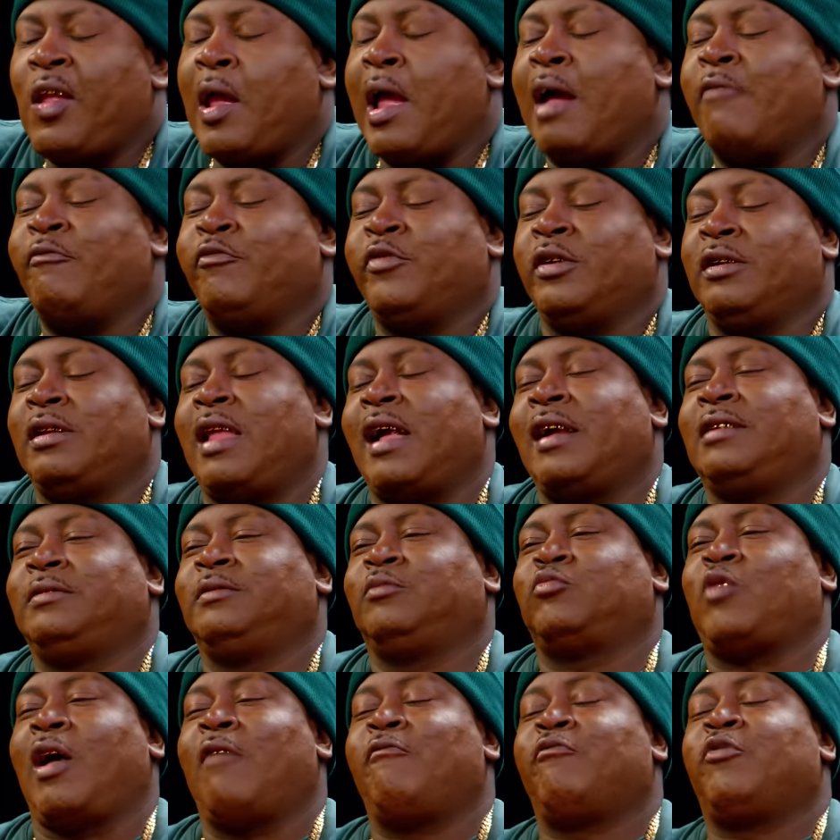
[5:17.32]
I feel like
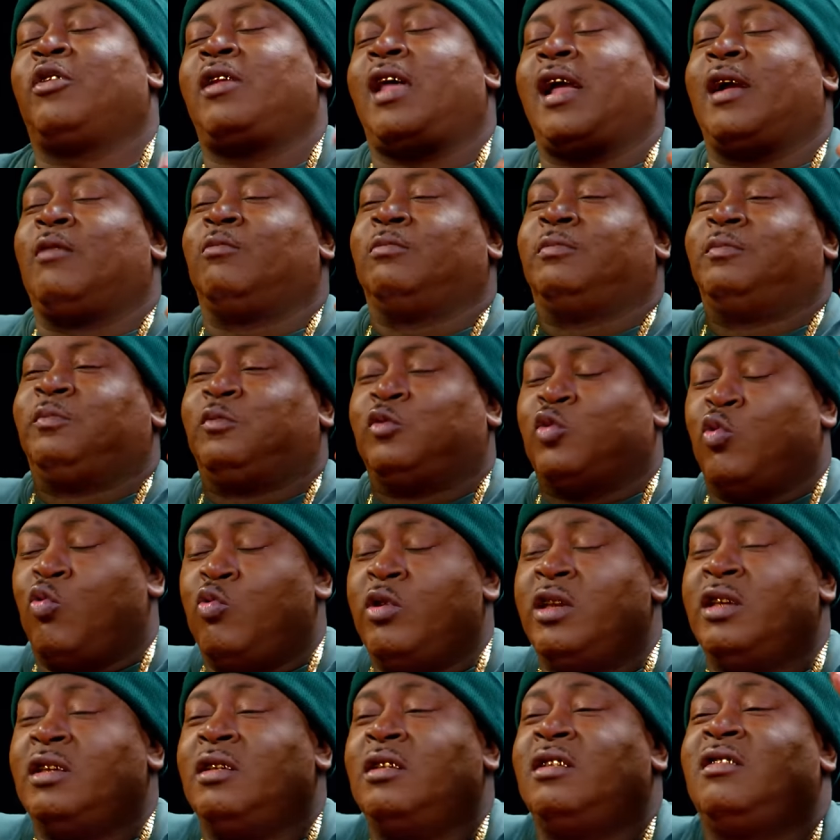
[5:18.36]
I feel like
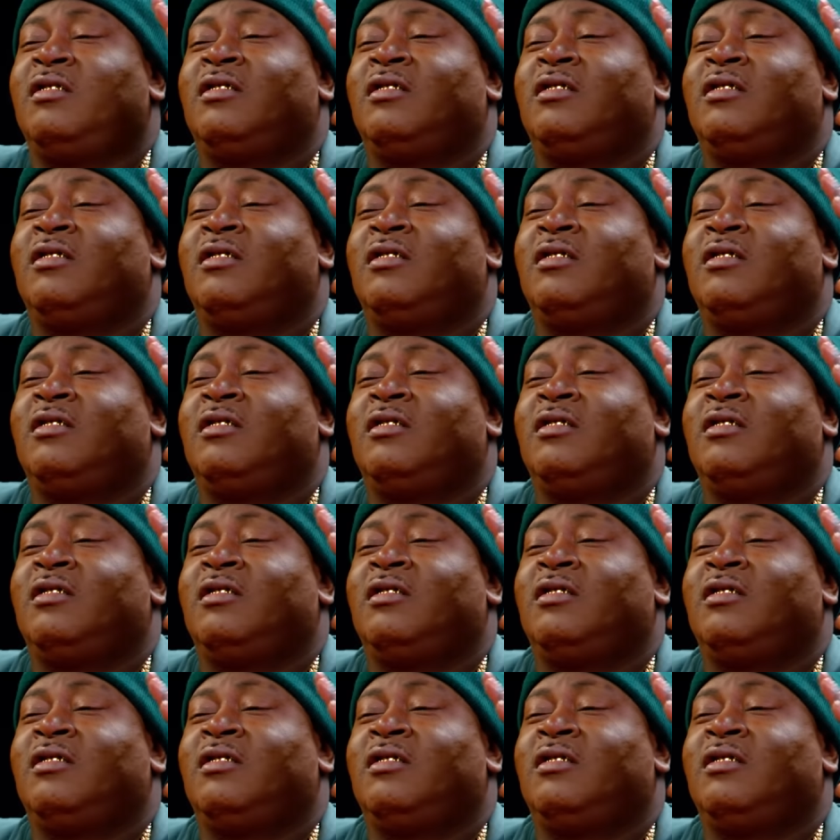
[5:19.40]
we